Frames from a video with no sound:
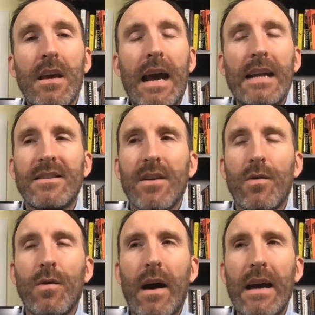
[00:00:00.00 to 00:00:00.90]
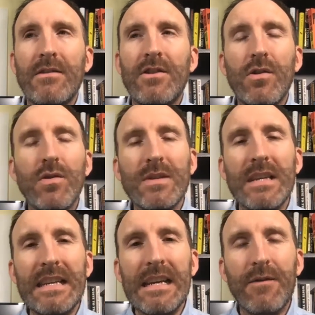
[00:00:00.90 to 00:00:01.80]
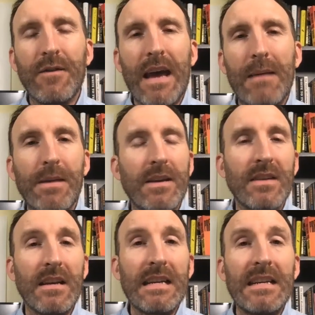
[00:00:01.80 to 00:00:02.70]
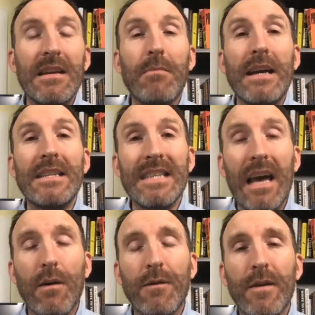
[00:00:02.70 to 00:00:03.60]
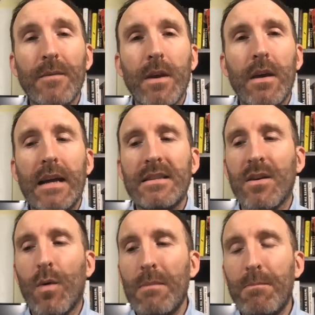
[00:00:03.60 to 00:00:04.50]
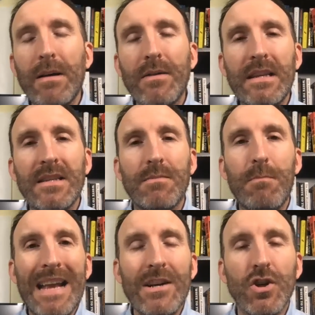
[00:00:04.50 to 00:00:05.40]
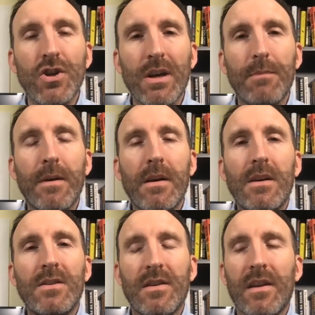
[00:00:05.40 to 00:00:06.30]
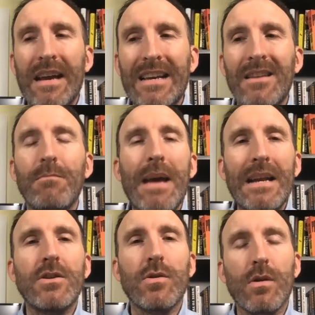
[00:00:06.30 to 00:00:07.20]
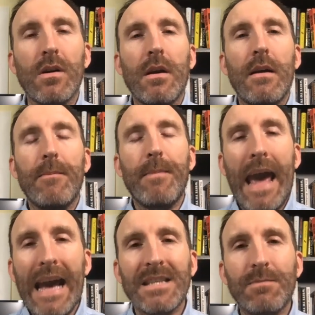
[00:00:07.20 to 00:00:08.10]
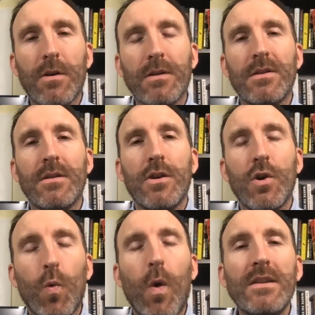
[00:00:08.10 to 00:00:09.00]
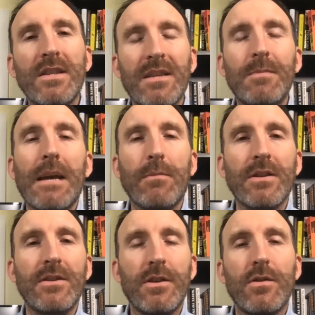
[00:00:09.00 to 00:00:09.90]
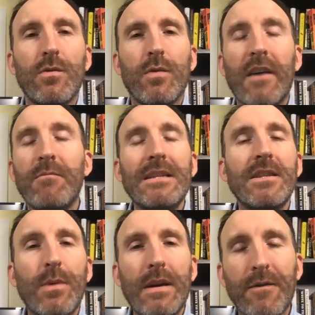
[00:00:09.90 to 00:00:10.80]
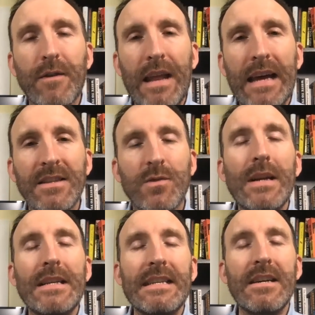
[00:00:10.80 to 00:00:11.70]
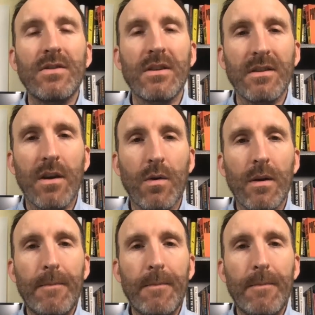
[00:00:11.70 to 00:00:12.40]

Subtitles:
And so I knew there was a need for that because I needed it myself. And so I built this mentorship so that I could mentor experts who want to be able to do what I've been doing for the last 20 years or so.